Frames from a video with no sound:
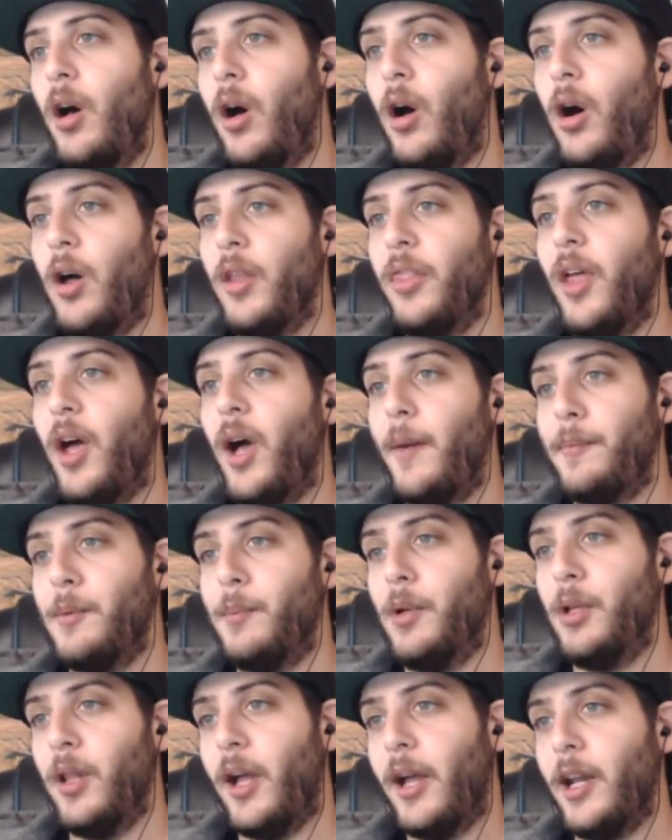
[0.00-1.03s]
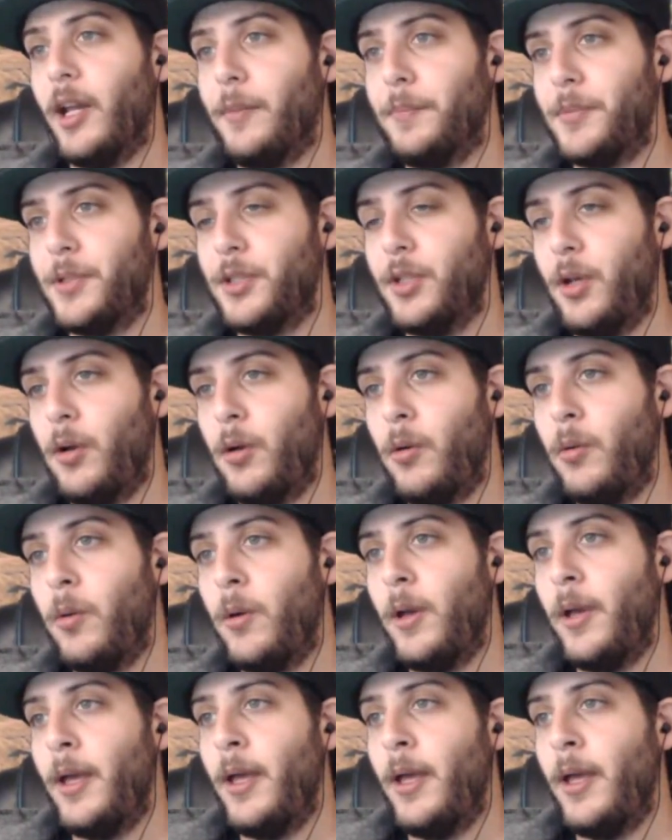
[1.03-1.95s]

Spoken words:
on the optimal lineup. So